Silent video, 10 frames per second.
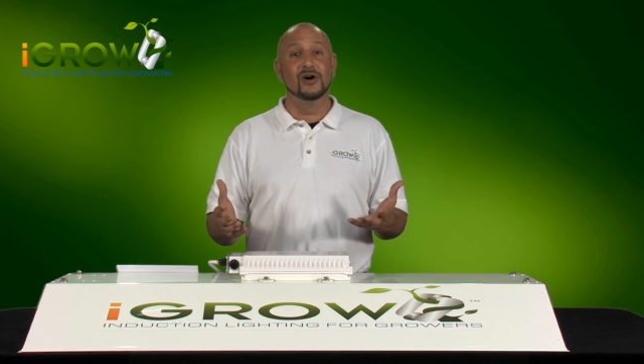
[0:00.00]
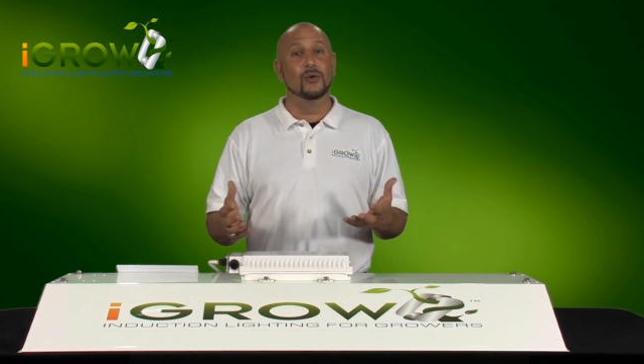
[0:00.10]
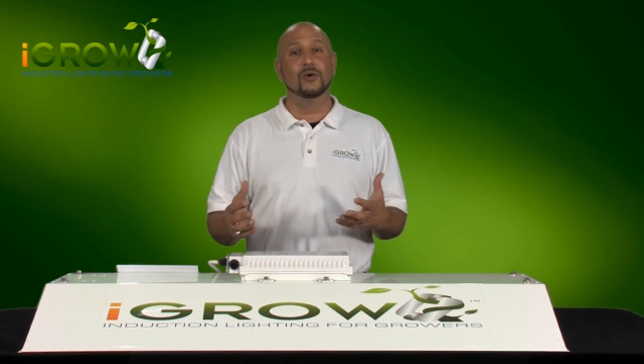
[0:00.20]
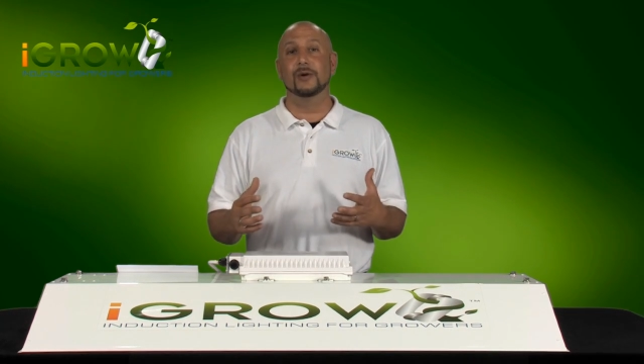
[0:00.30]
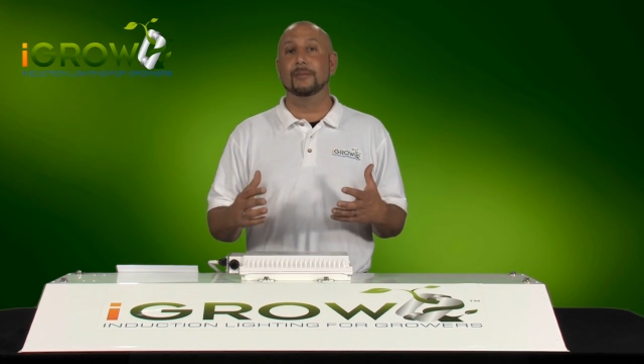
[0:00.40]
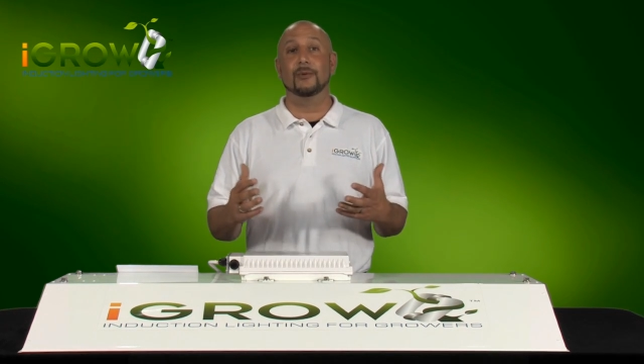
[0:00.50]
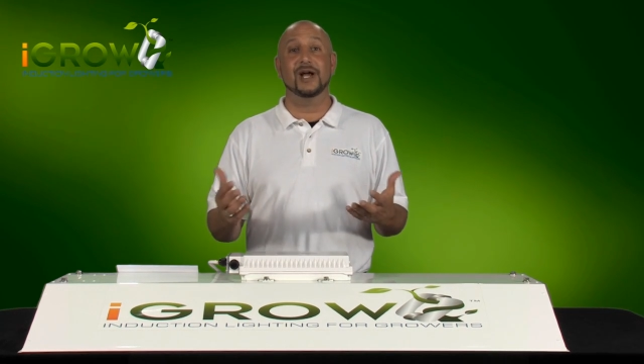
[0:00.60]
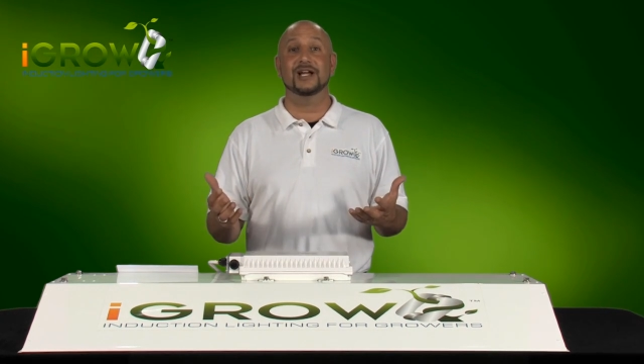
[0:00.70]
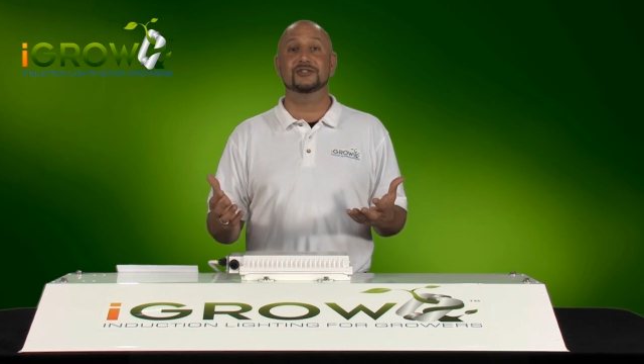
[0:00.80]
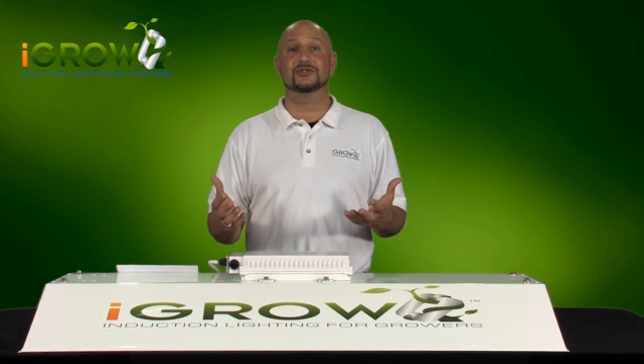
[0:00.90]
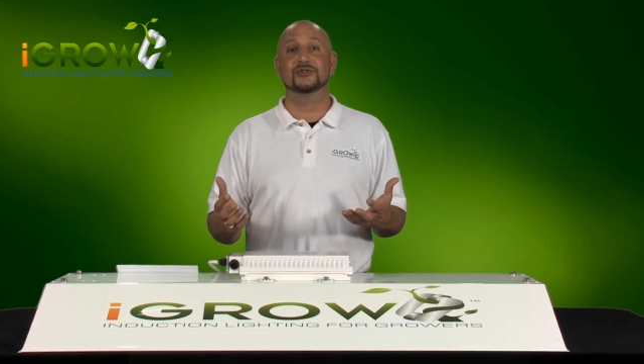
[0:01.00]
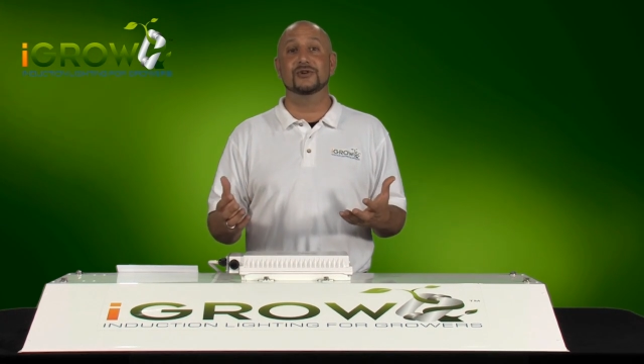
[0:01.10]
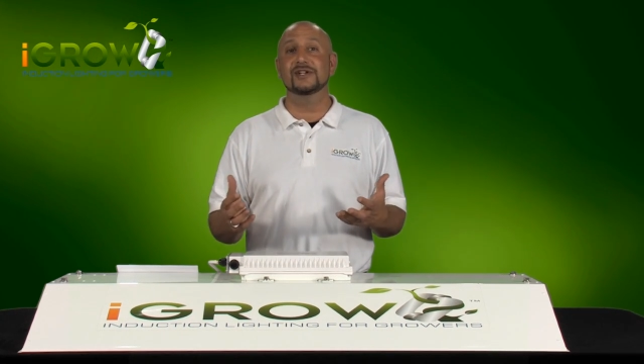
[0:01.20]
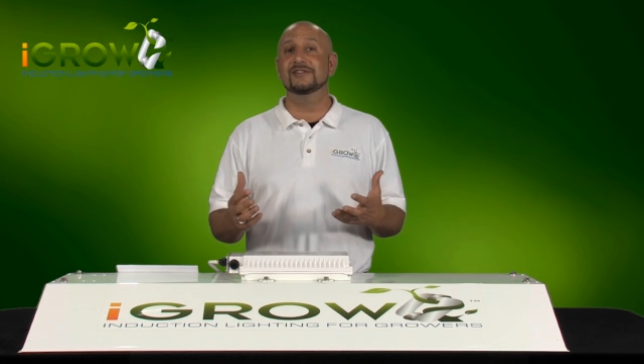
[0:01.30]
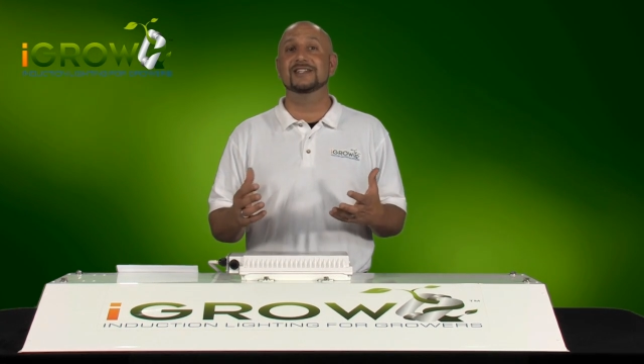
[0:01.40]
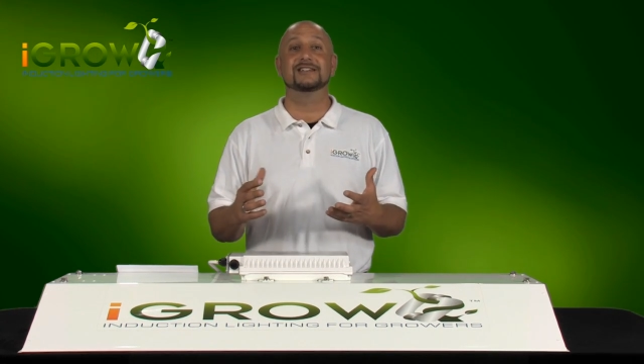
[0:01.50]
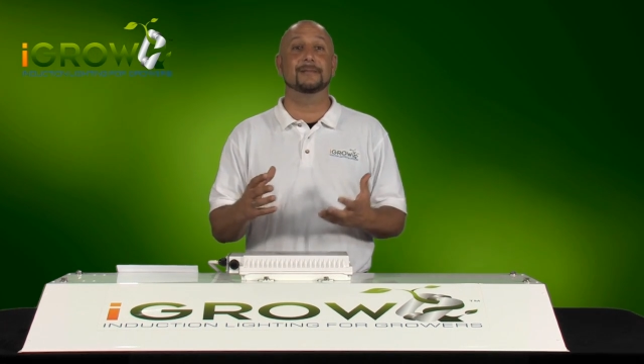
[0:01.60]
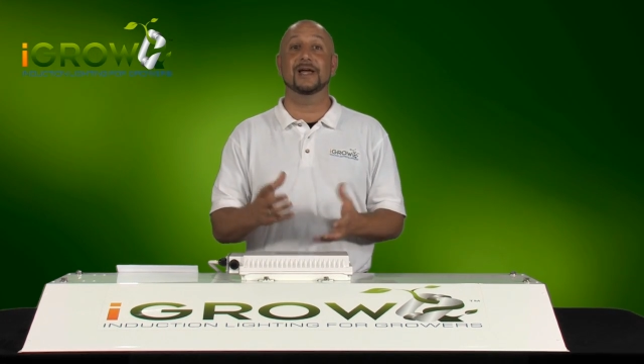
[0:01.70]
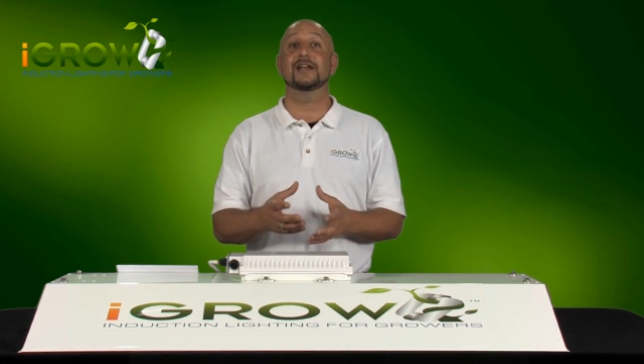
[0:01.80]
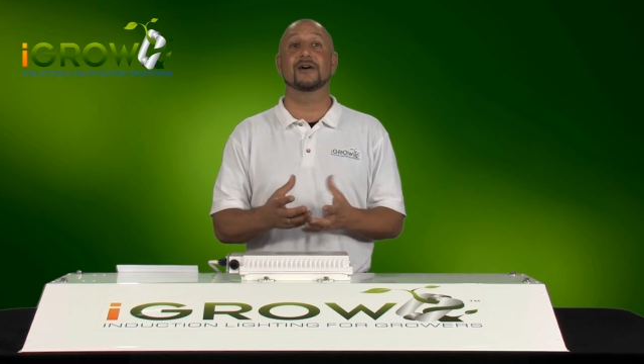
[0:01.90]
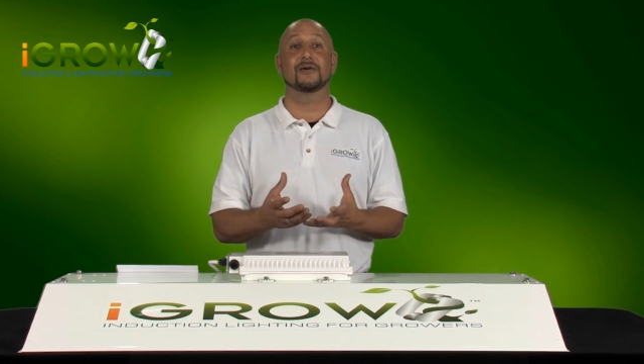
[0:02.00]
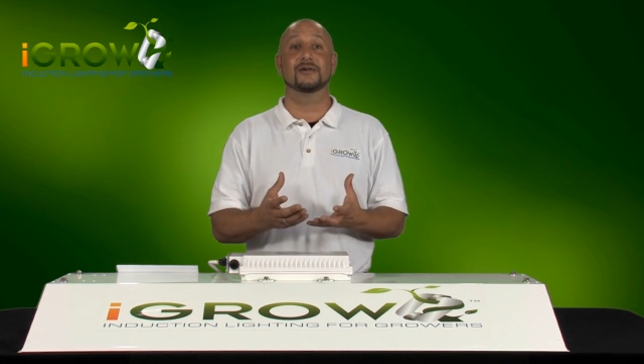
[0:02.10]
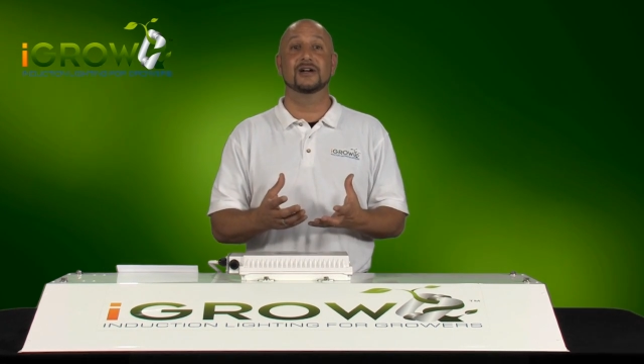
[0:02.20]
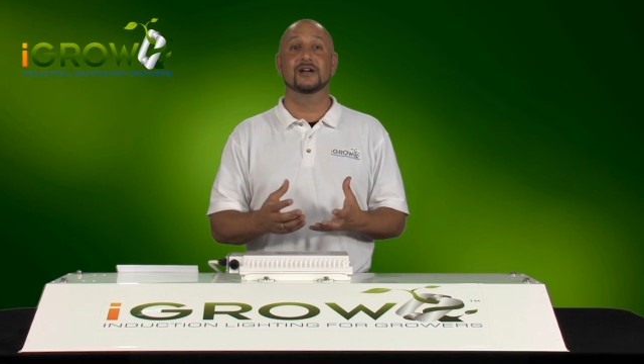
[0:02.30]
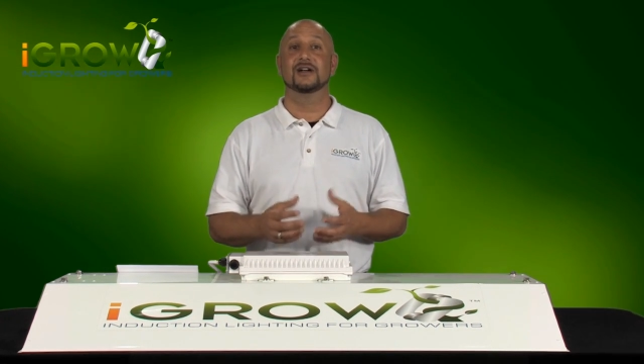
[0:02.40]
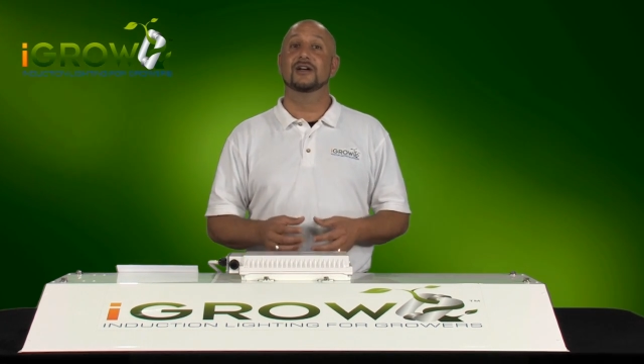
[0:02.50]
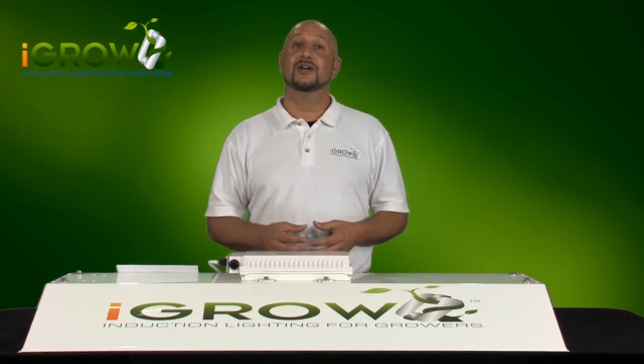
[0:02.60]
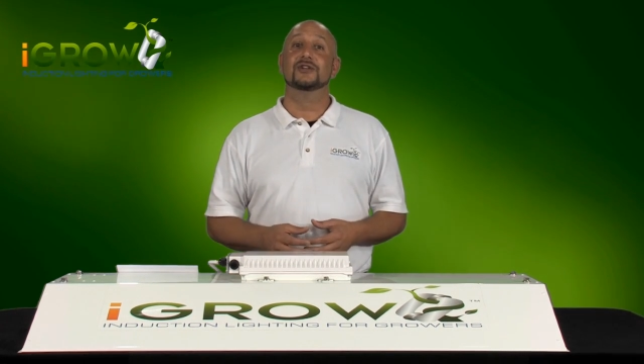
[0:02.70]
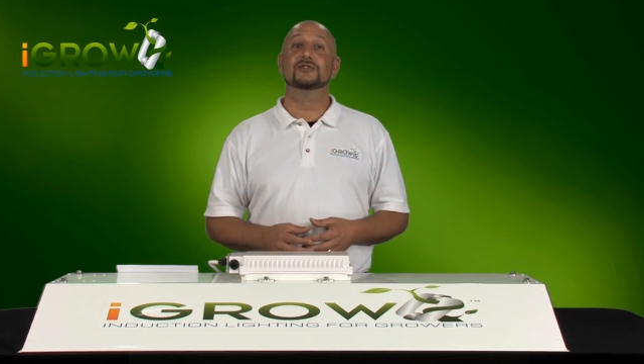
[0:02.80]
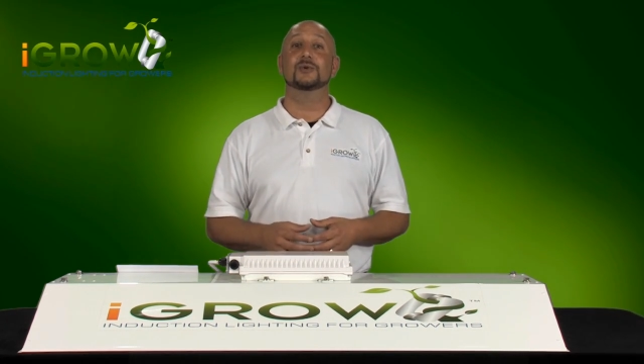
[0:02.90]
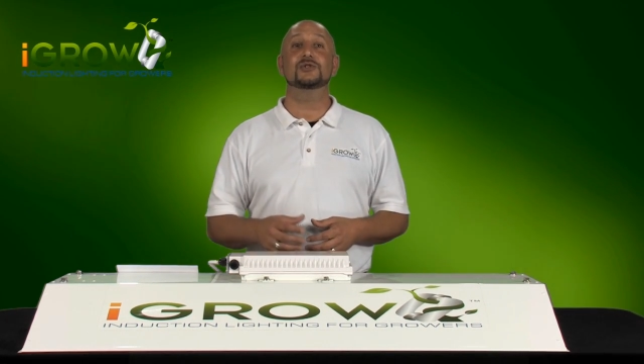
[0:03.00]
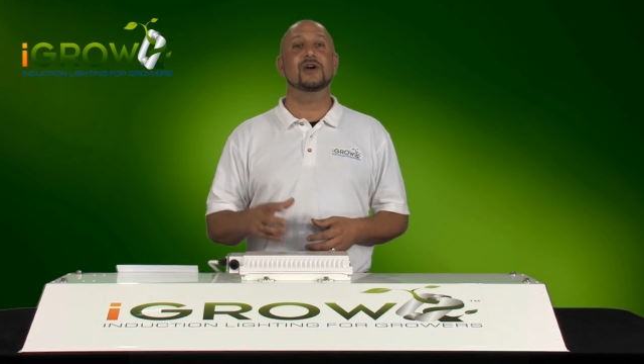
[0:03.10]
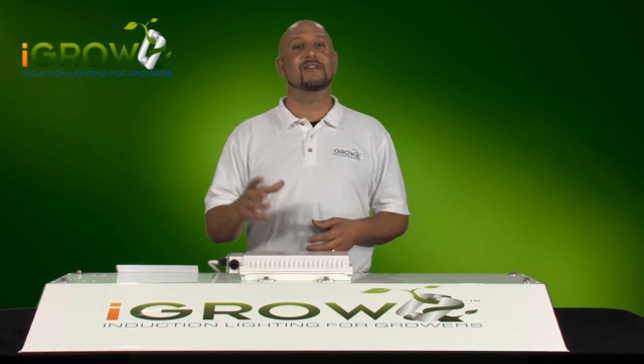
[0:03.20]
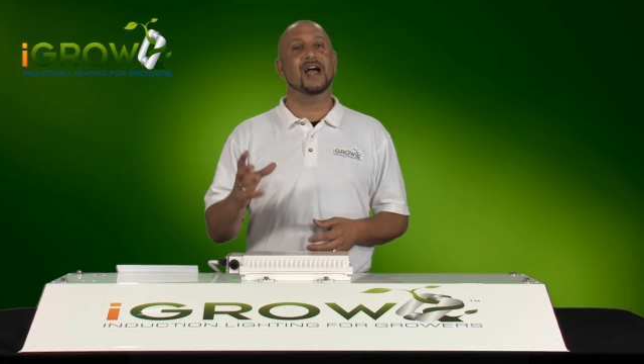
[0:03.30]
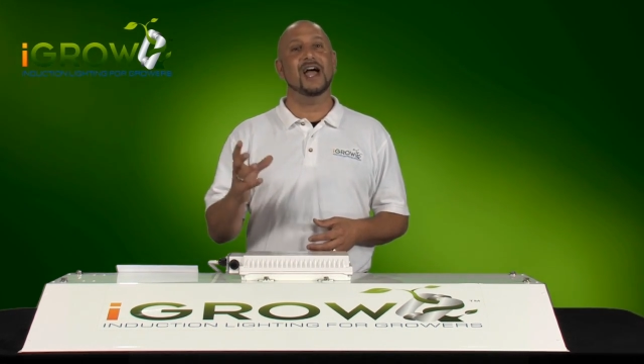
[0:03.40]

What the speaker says: or a branch or even a tomato. So when you have a